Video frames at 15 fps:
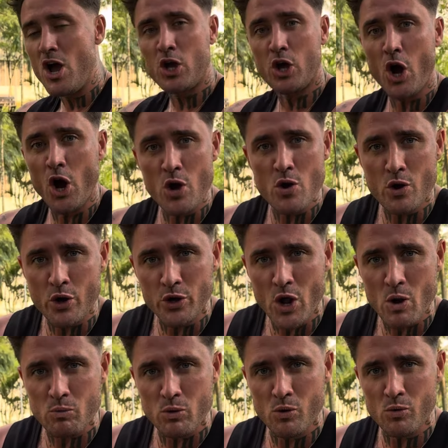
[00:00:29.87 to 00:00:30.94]
coconut
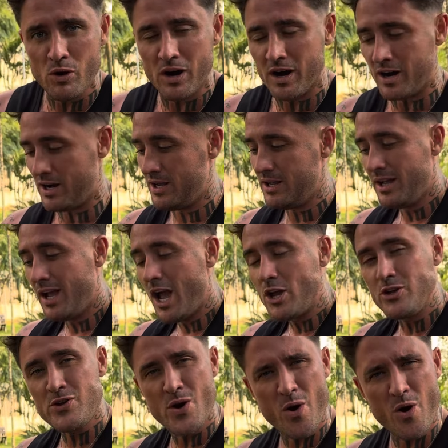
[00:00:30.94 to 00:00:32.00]
water,
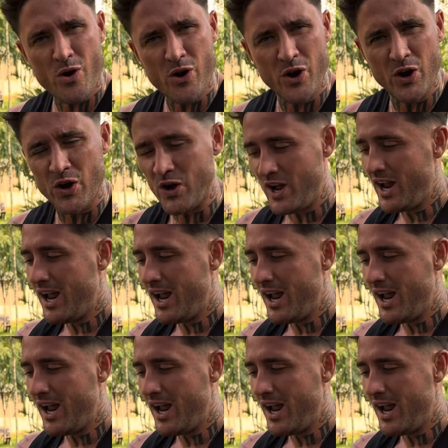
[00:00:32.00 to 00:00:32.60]
yogurt,